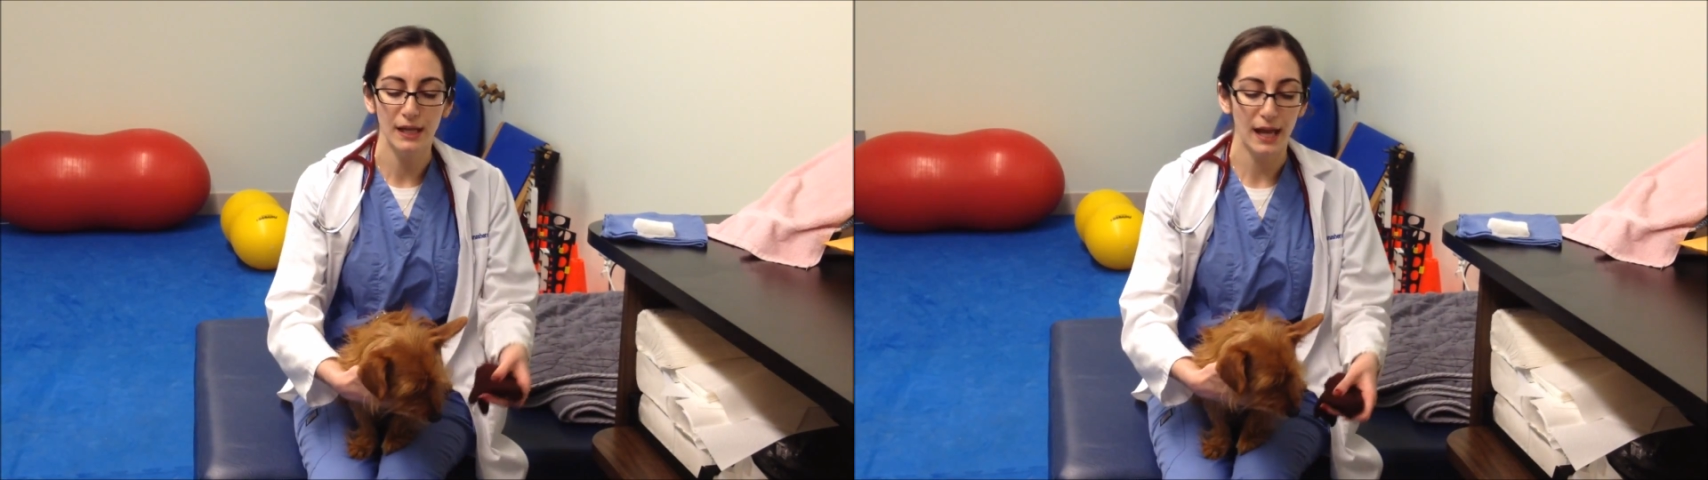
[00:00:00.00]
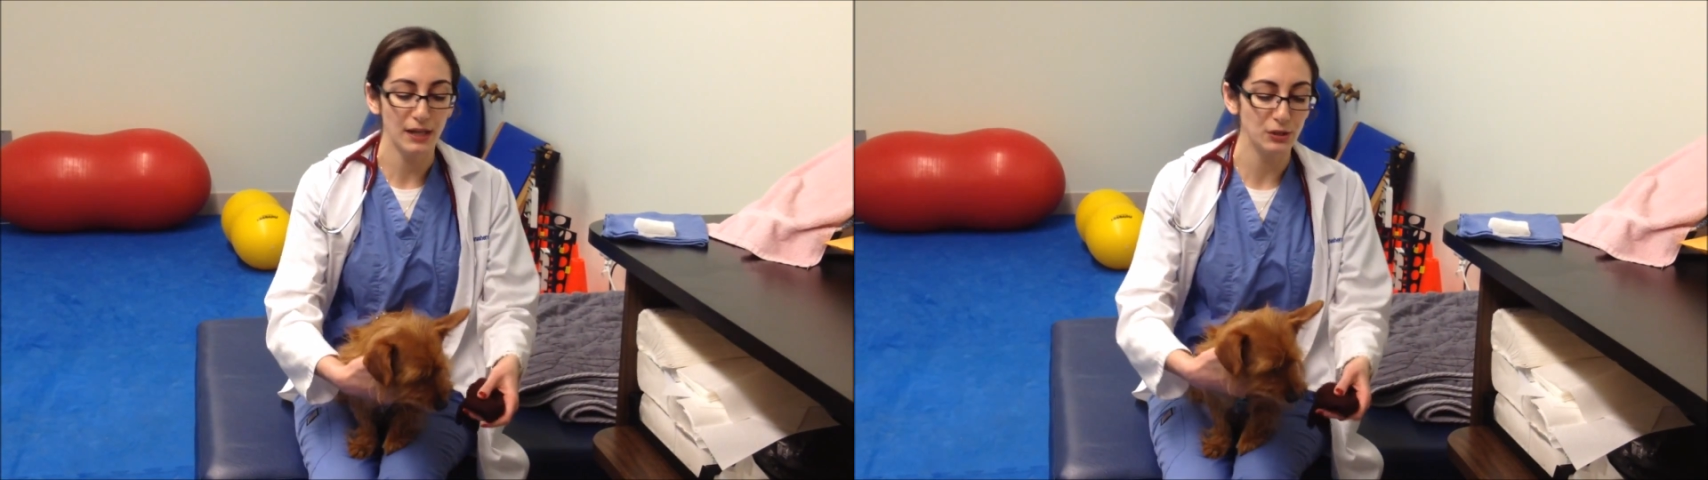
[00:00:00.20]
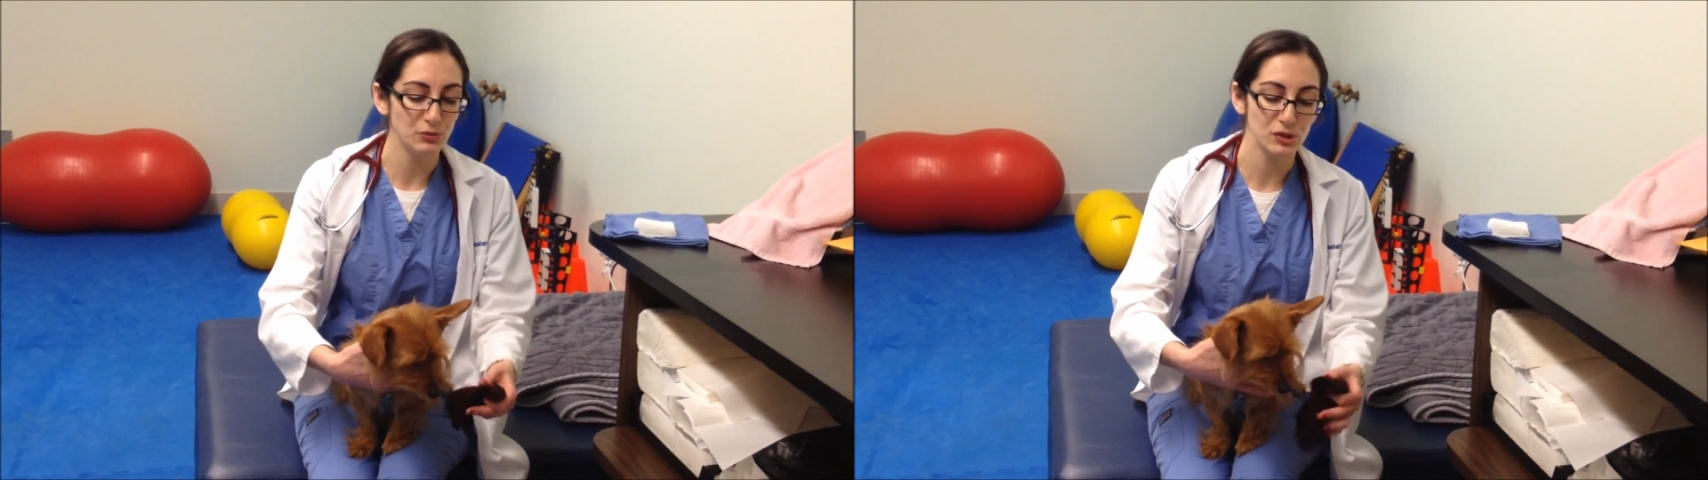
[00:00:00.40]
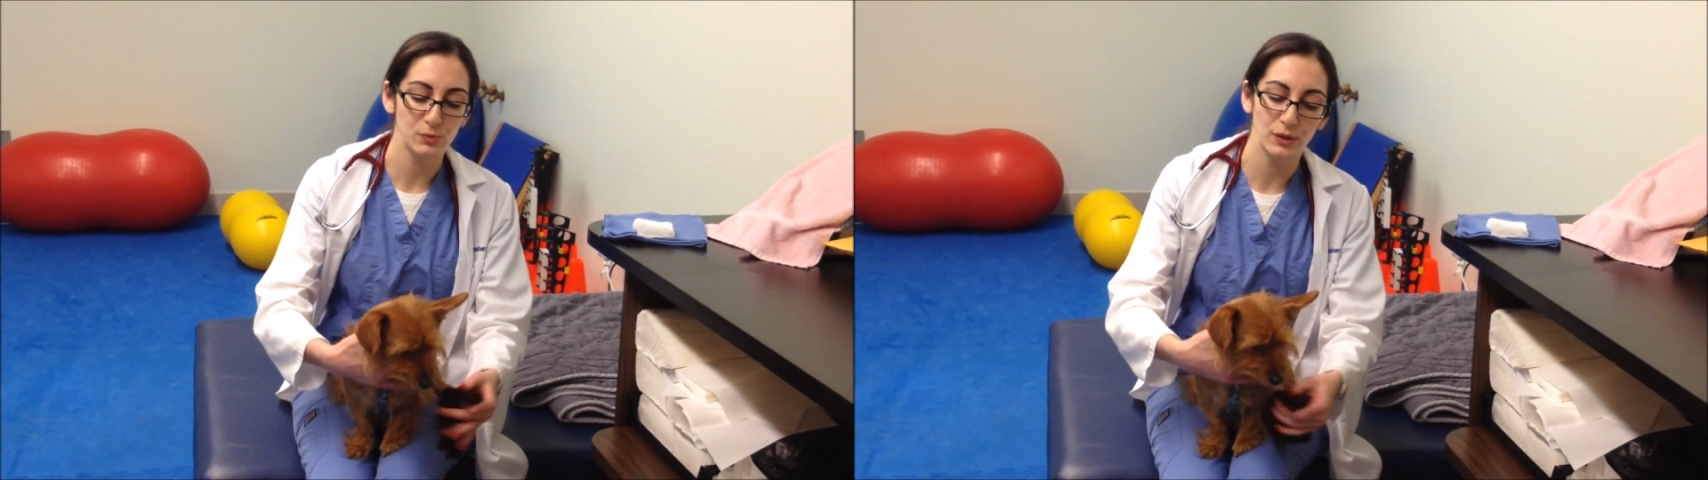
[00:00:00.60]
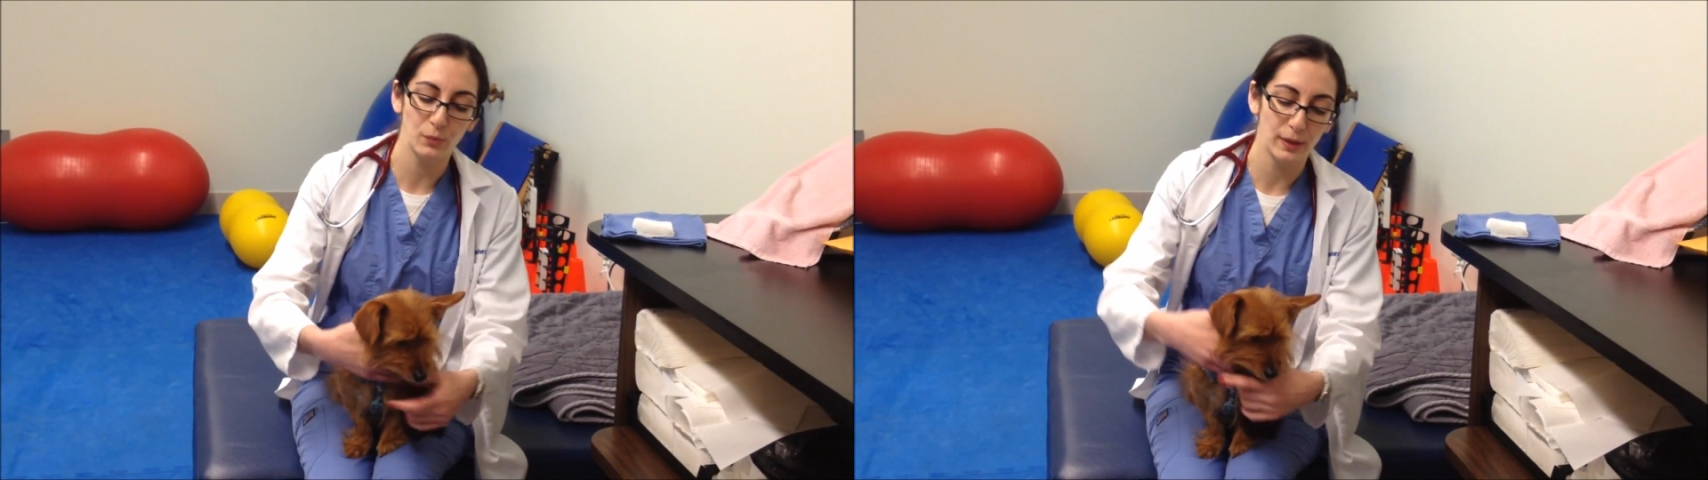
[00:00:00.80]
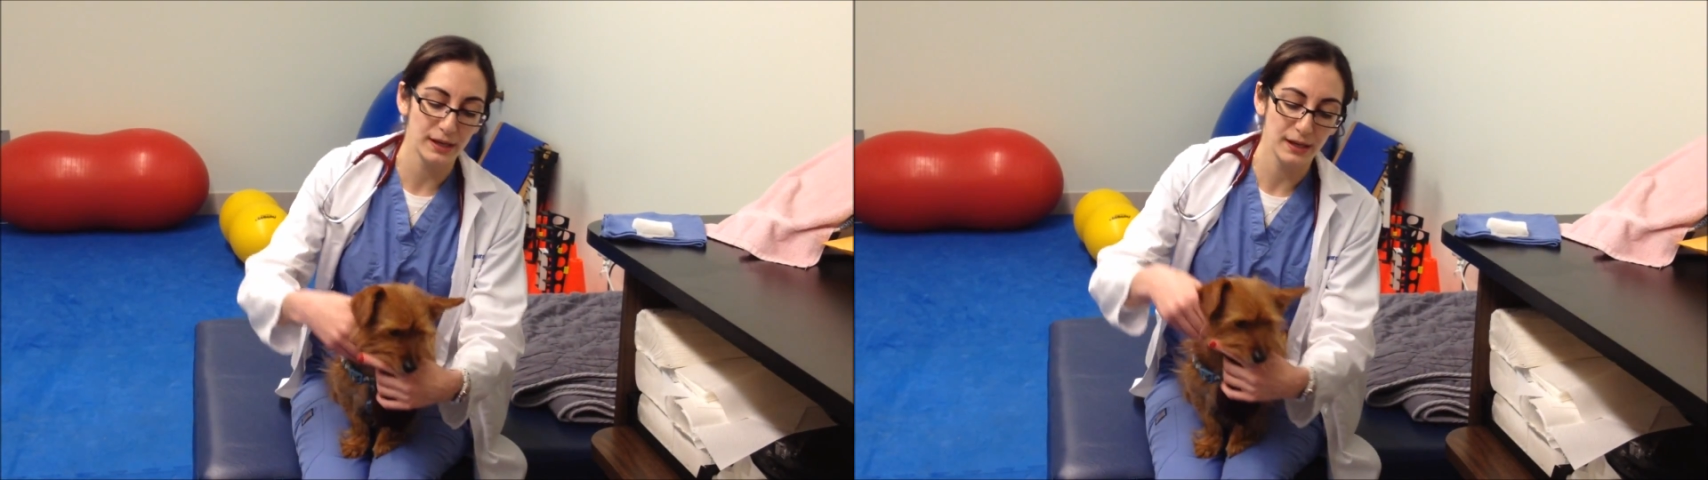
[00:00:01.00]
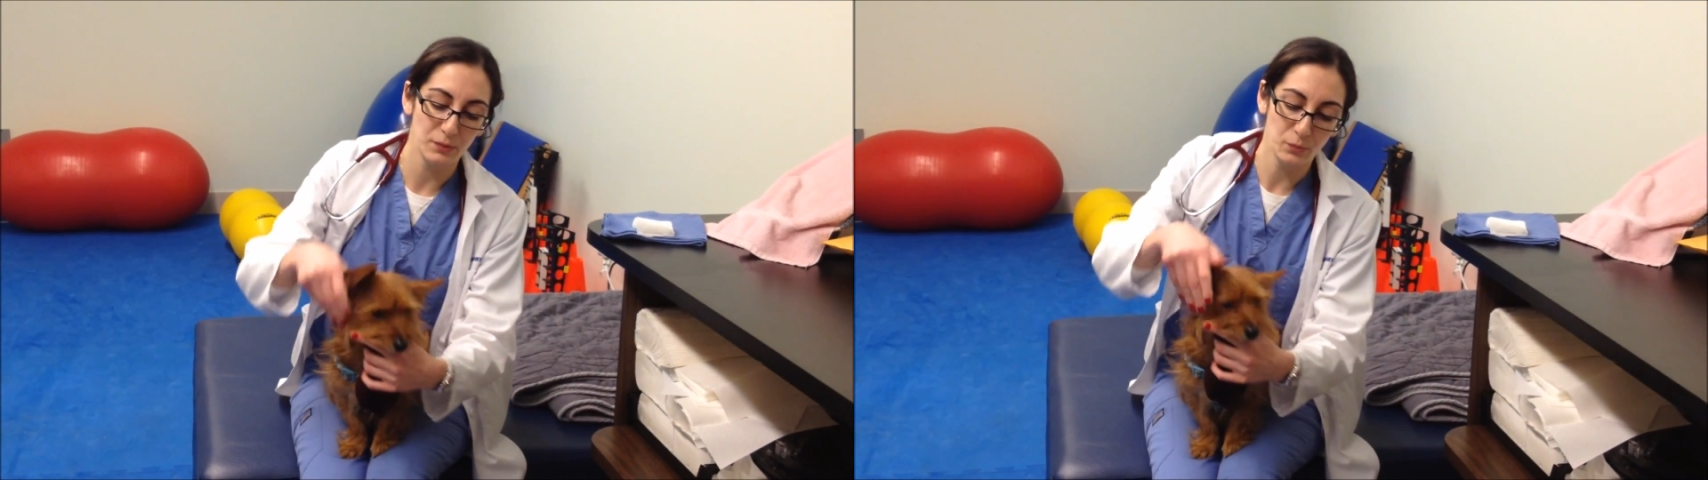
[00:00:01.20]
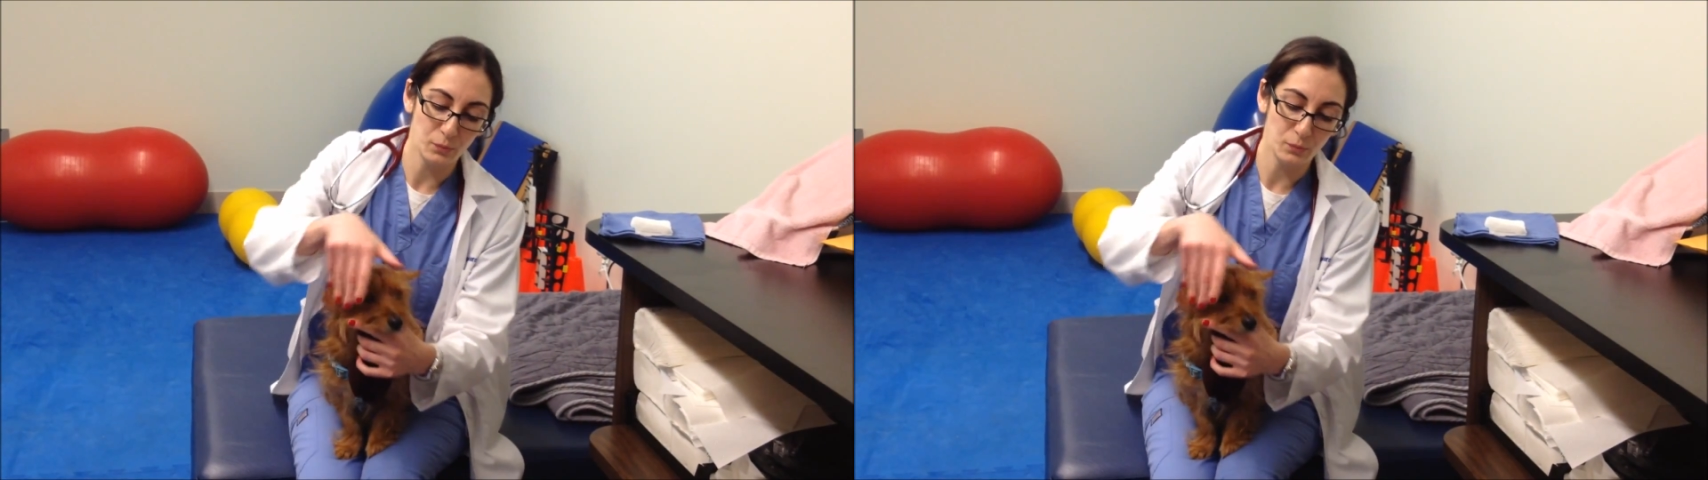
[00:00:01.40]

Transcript: and you just want to wet it,